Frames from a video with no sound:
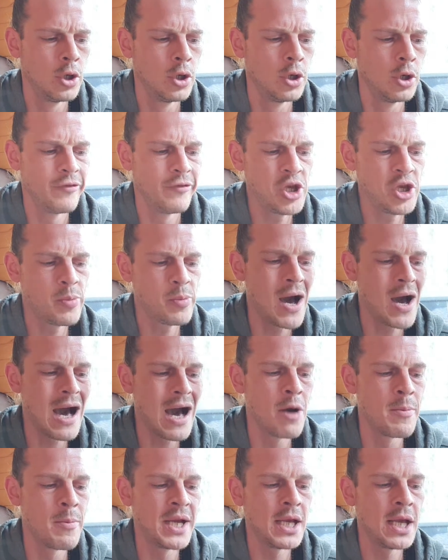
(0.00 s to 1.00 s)
Think about
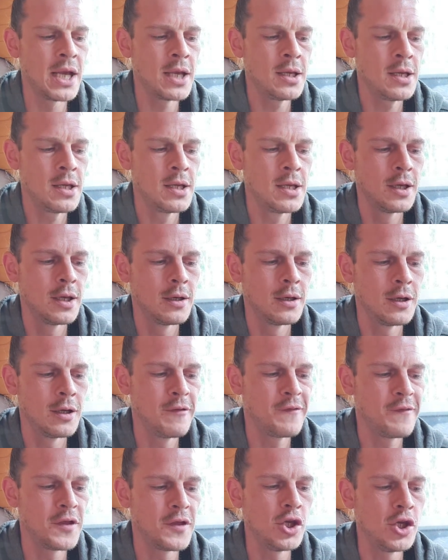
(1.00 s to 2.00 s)
how many
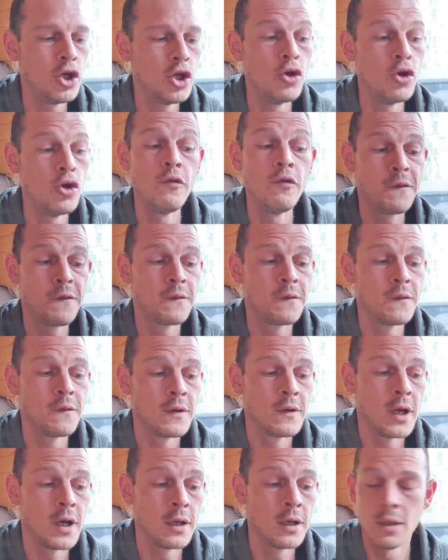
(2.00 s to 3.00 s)
of the youth
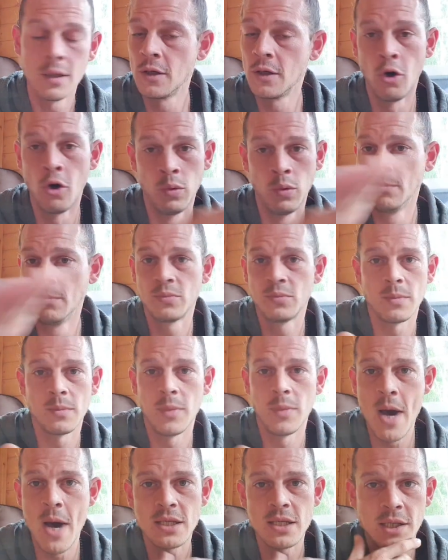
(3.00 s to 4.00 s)
and I know I'm,
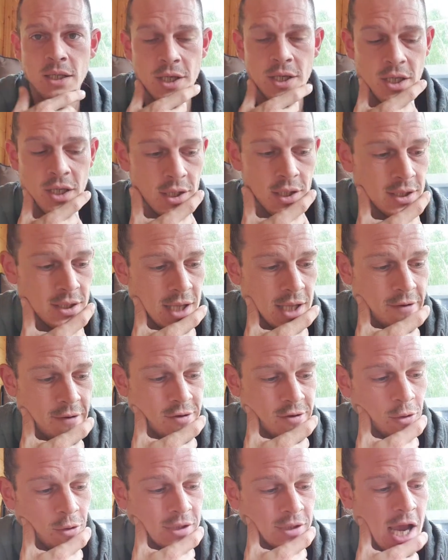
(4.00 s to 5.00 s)
I'm asking you to
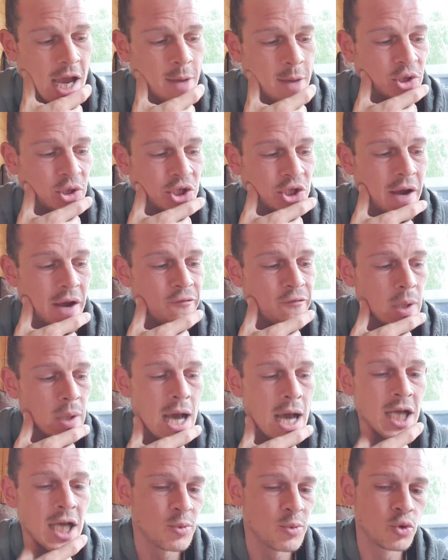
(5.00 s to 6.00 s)
stereotype and
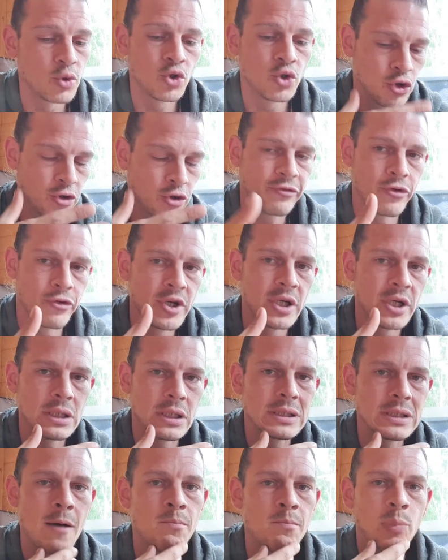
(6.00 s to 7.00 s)
generalize, but just for an
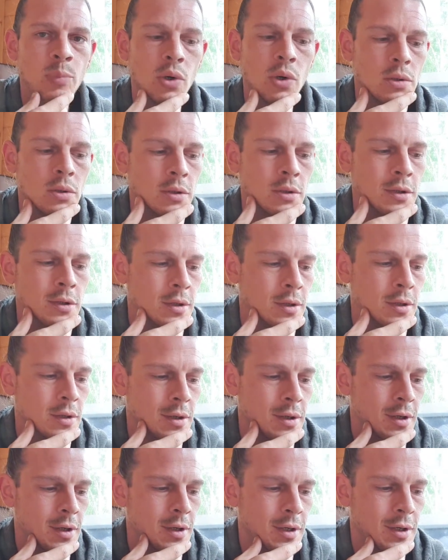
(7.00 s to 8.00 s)
example,
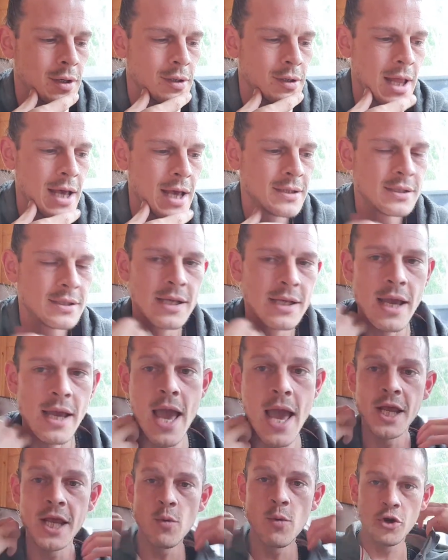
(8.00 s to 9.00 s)
let's say
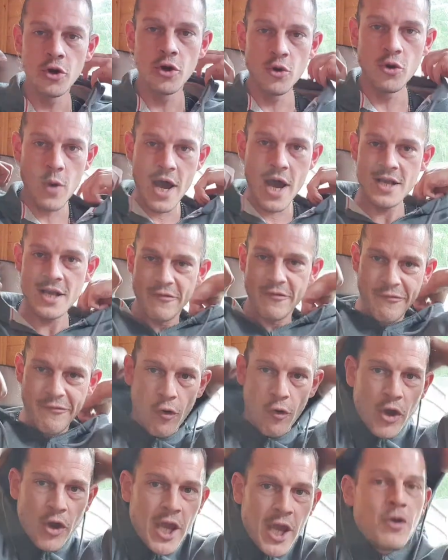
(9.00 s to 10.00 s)
anyone who wears a
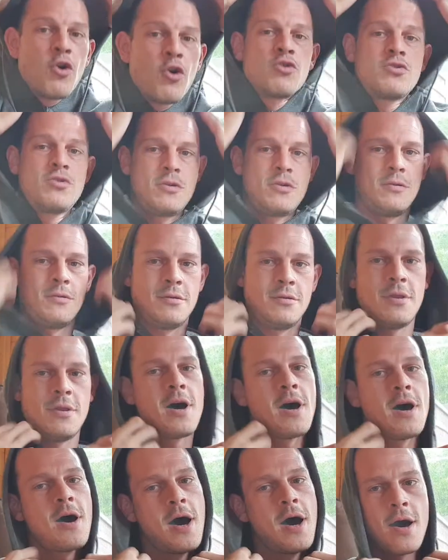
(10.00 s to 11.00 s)
fucking hood
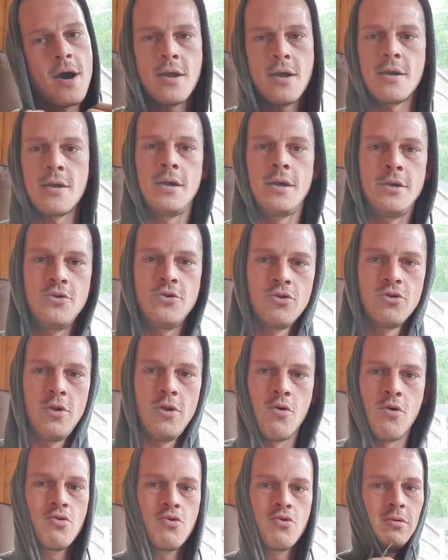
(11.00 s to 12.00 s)
like that in your
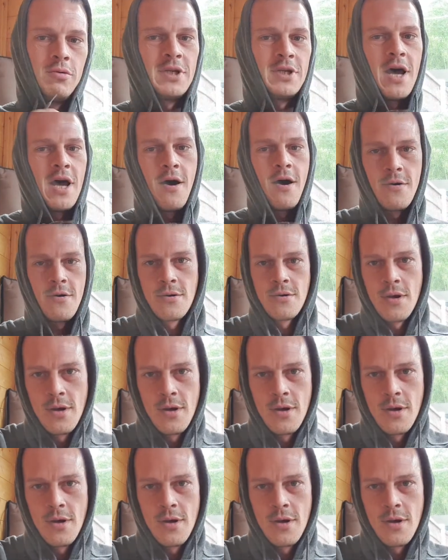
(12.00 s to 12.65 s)
local town,